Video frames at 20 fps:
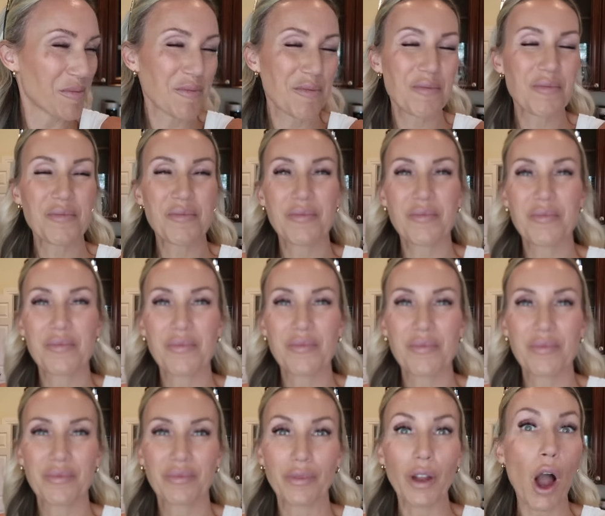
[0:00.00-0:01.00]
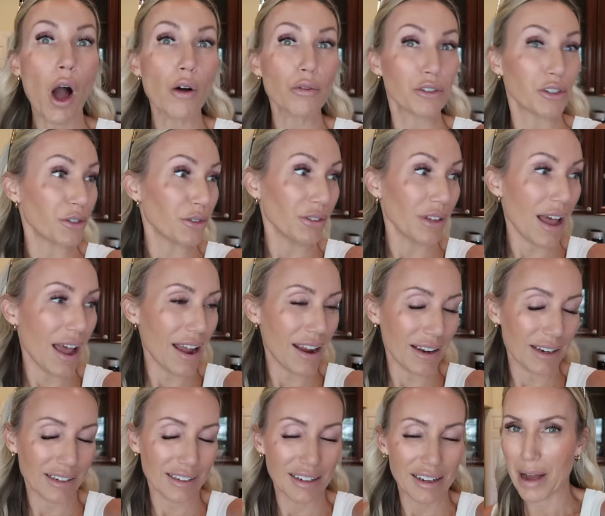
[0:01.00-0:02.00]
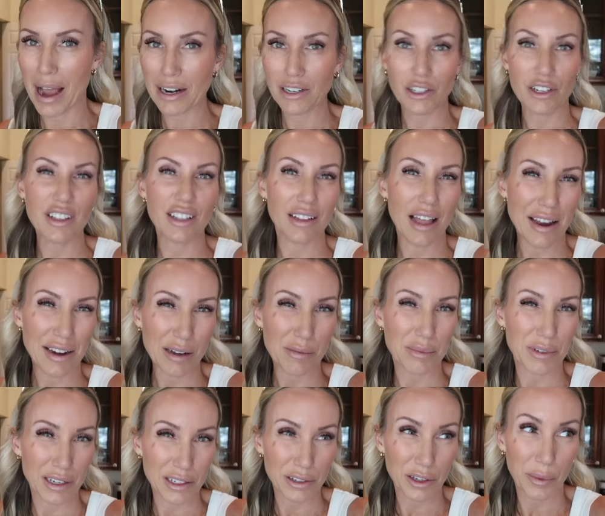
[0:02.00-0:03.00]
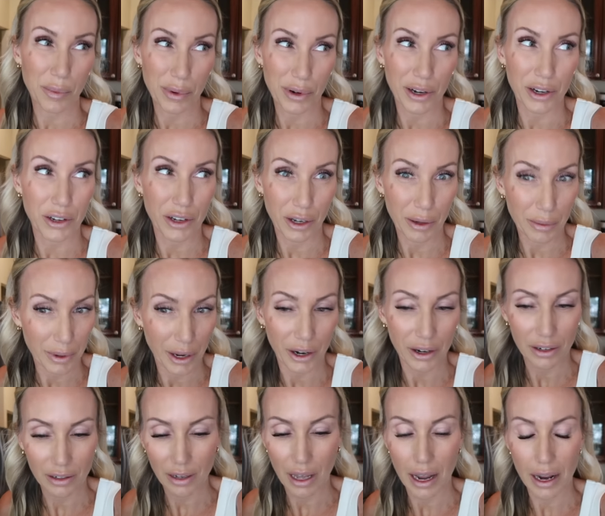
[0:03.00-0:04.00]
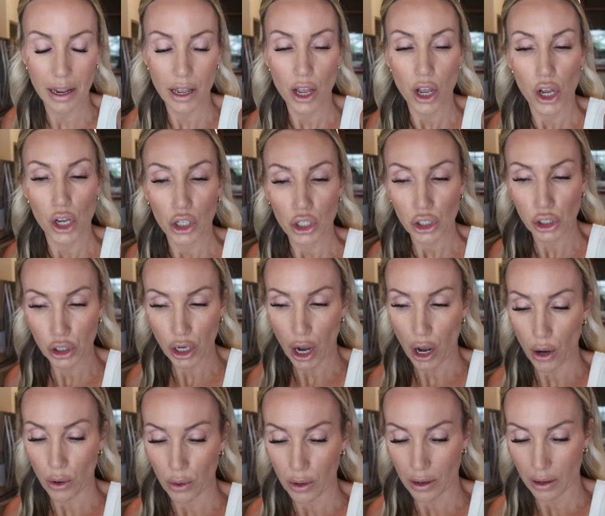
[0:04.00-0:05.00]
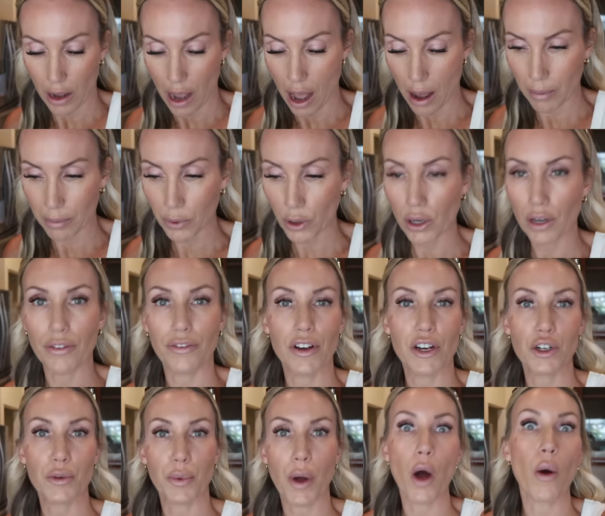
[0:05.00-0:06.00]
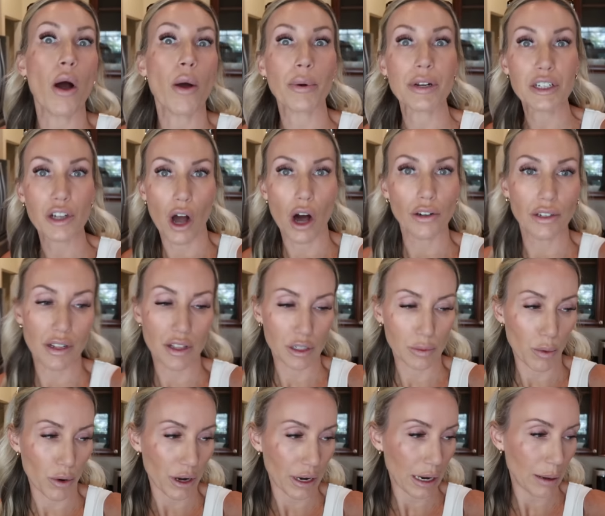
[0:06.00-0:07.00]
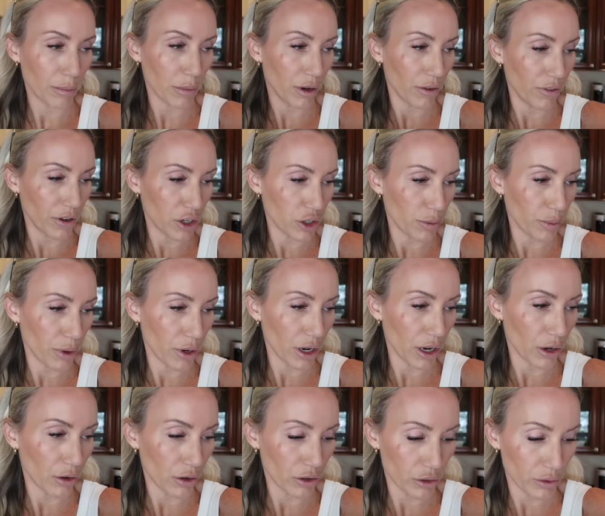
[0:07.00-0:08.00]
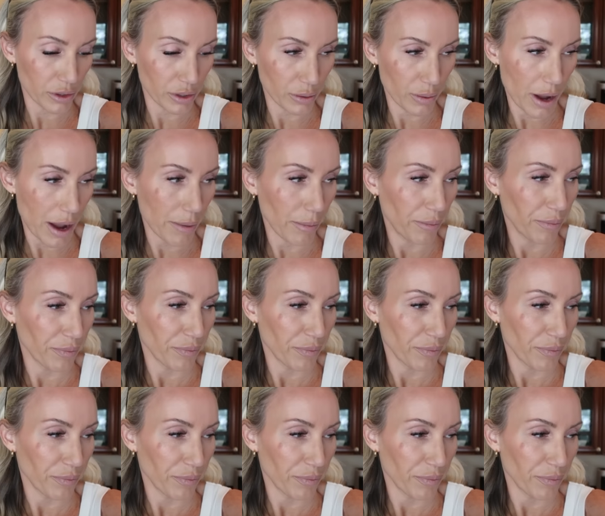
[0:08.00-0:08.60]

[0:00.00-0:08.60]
oh, too late. Oh, too late? Actually, the lineup does look pretty good, I'm not gonna lie. So, I'm gonna finish, oh, I went to Aldi this morning. I'm gonna finish putting groceries away,